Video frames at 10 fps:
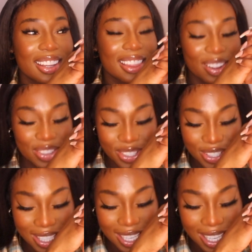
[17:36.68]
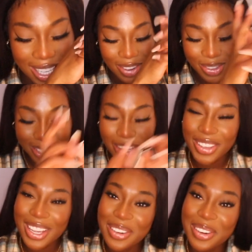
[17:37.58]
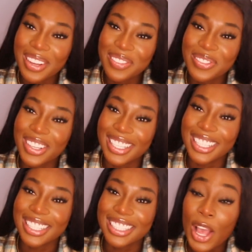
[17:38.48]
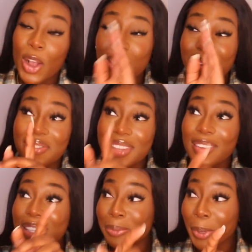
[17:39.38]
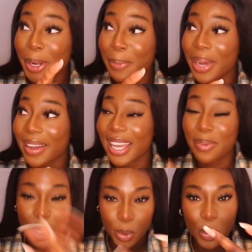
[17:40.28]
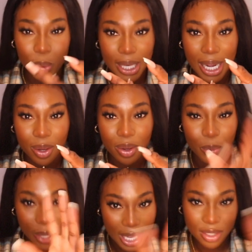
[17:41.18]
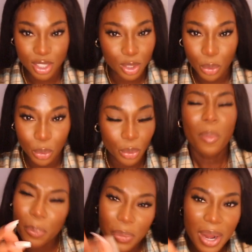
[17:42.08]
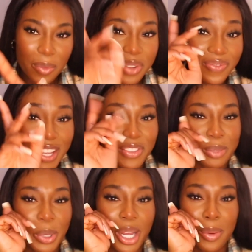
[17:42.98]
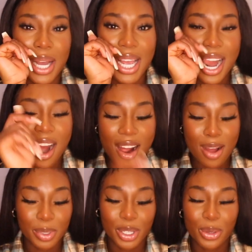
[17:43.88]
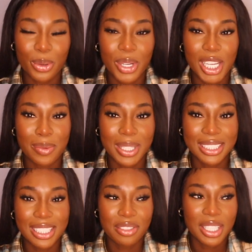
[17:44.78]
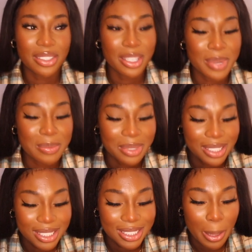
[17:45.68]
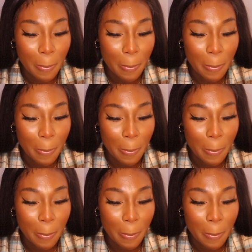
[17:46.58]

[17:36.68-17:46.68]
That was a good night. I wonder if he remembers, because we've never spoke about it. We're cool now, we're just cool. But we've never spoke about it. I'm gonna call him and see if he remembers.